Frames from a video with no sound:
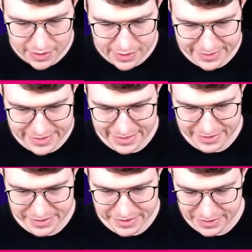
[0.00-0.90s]
Taking
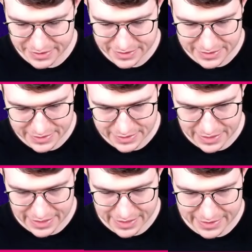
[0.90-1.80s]
this here.
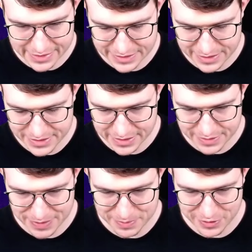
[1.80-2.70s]
And it seems like it
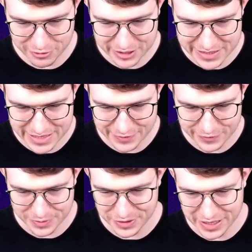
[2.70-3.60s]
might be already dead for
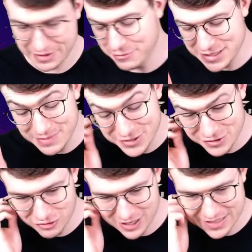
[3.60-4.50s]
him. Okay, he was a bit too
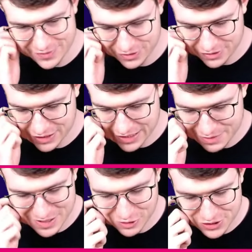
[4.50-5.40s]
aggressive, not gonna lie,
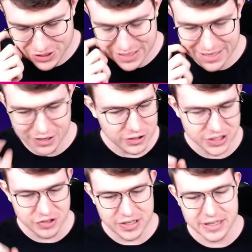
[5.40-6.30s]
but also like kind of
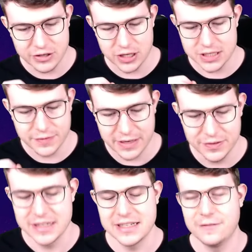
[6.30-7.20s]
considering it cost 5
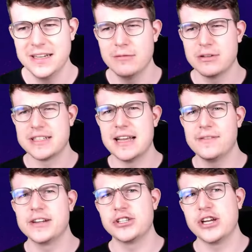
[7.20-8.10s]
elixir. I think it was never
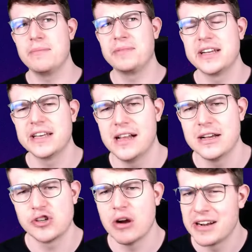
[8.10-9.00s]
a champion in
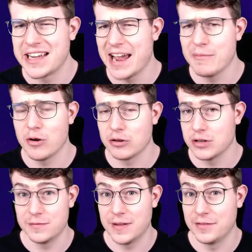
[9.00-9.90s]
Harsha when it came out,
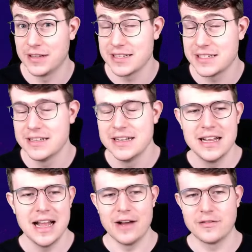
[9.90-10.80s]
cost 5 elixir.
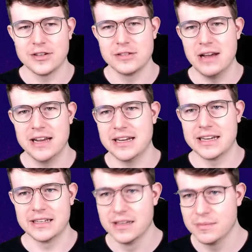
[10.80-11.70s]
Of course, we had
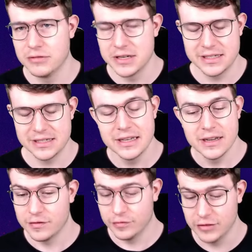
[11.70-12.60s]
like Little Prince,
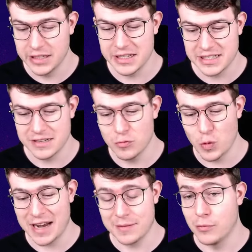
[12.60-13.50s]
3 elixir, we
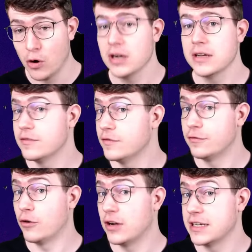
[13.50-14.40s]
had Monk,
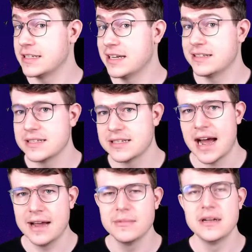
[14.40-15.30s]
4 elixir at this
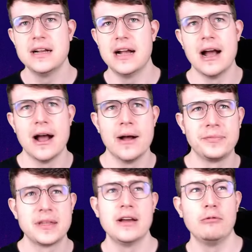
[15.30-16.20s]
time.
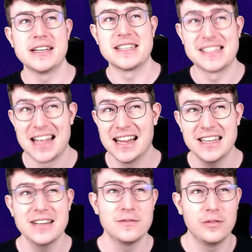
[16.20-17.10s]
We had the Skeleton
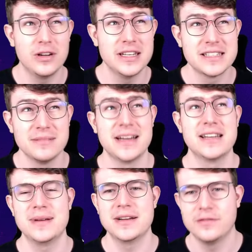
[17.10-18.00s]
King, 4 elixir, Mighty
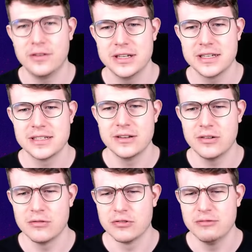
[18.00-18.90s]
Miner, 4 elixir,
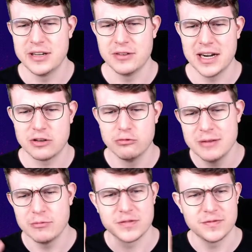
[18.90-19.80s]
or Queen, right? Queen
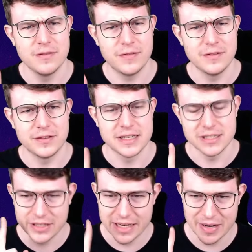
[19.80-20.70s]
was 5 elixir.
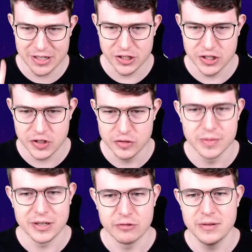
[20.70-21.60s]
Okay, I'm actually stupid,
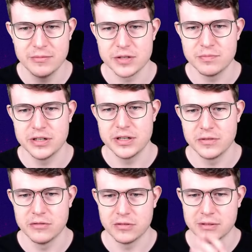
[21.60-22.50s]
and Queen was pretty
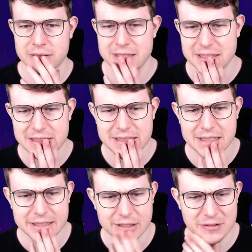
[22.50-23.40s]
broken.
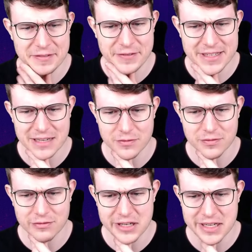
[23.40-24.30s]
The Queen thing is like with
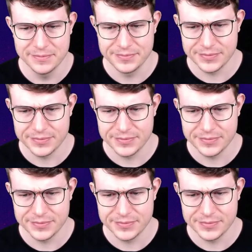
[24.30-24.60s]
Queen.